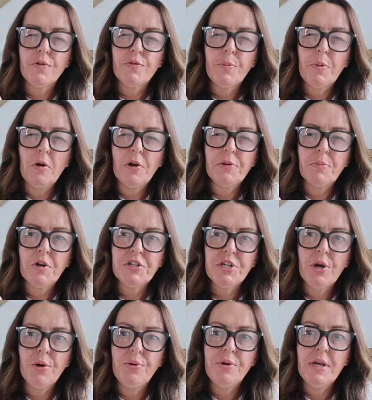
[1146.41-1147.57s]
I've applied my
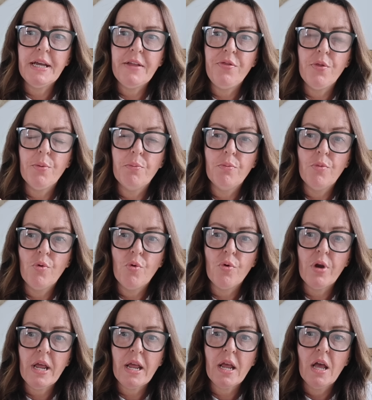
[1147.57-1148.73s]
toner in the
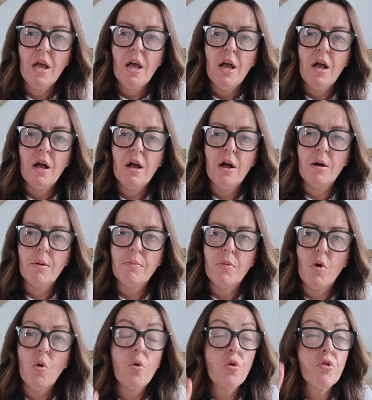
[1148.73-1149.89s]
morning.
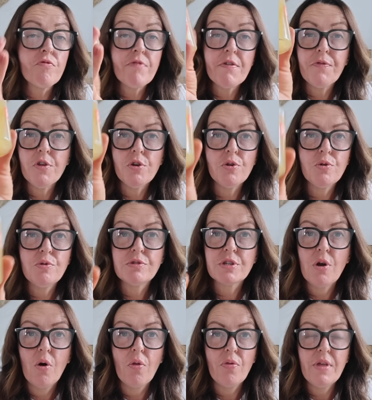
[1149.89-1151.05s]
All the reviews
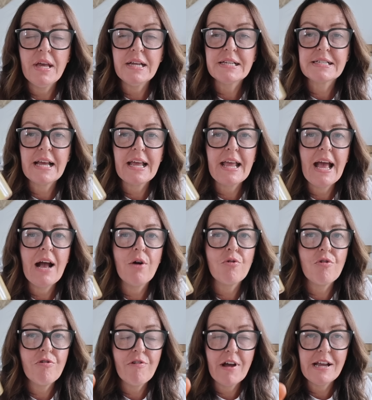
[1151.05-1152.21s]
on this say how
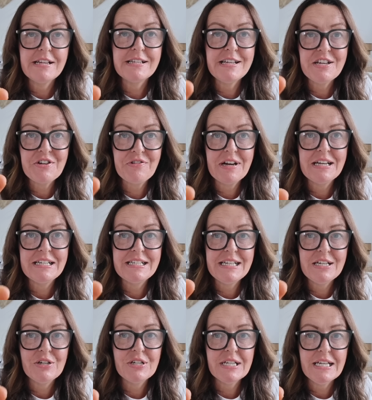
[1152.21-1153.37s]
crazy
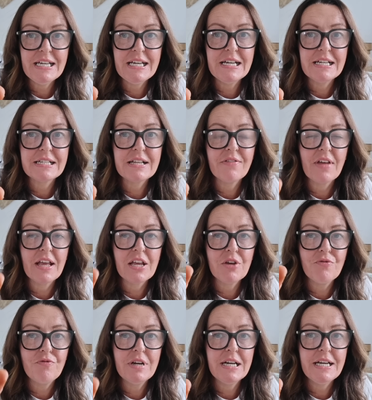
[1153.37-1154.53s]
good it is. They
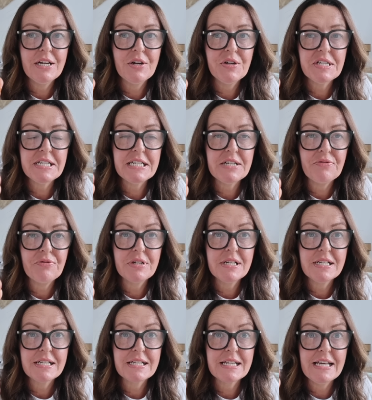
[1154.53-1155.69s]
can really notice a
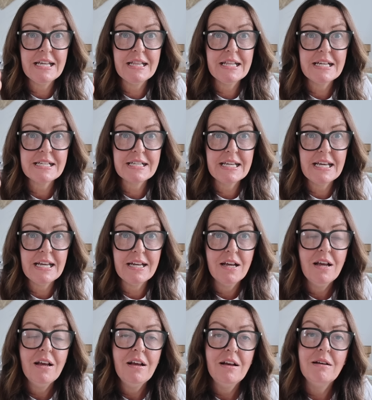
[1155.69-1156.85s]
difference in their skin,
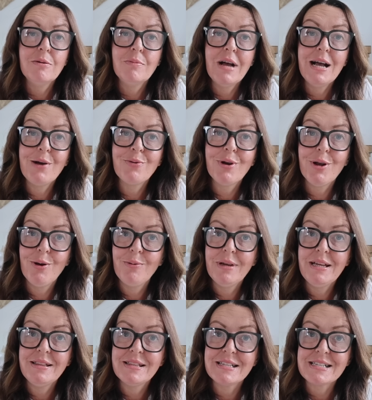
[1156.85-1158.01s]
how
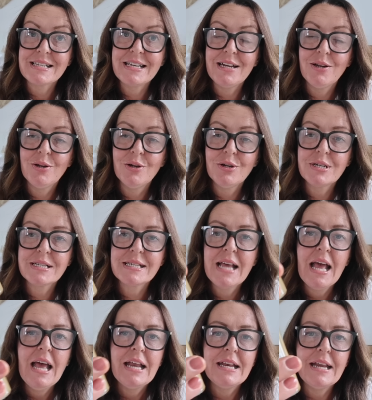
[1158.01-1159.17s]
glowy the skin looks.
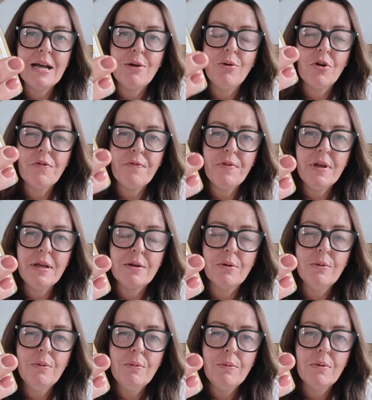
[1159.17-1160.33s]
Now I
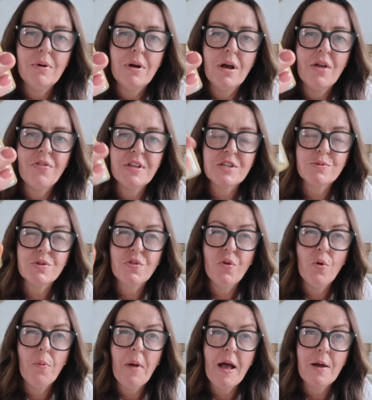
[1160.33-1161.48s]
feel this was
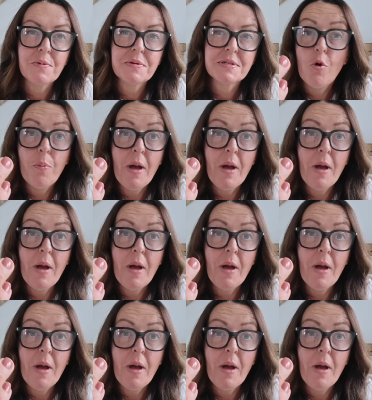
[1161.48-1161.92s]
£4